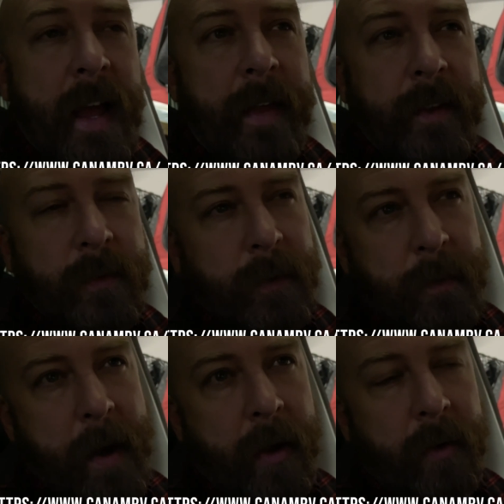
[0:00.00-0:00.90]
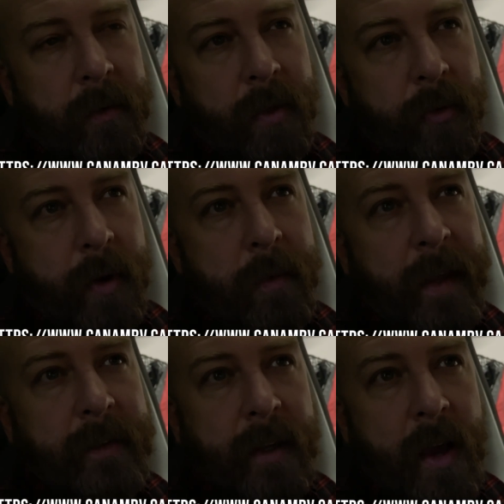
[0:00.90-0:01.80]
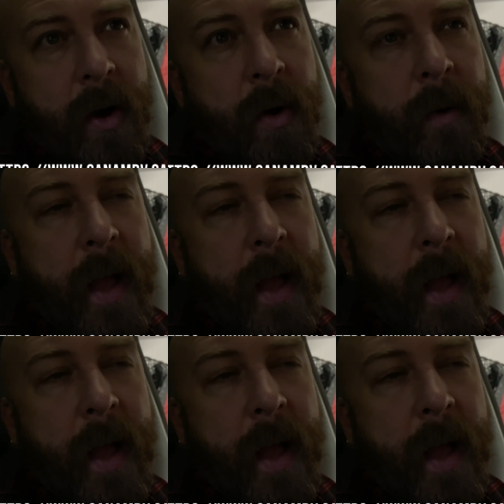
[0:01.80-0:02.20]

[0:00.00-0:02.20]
And this was about 3 weeks ago,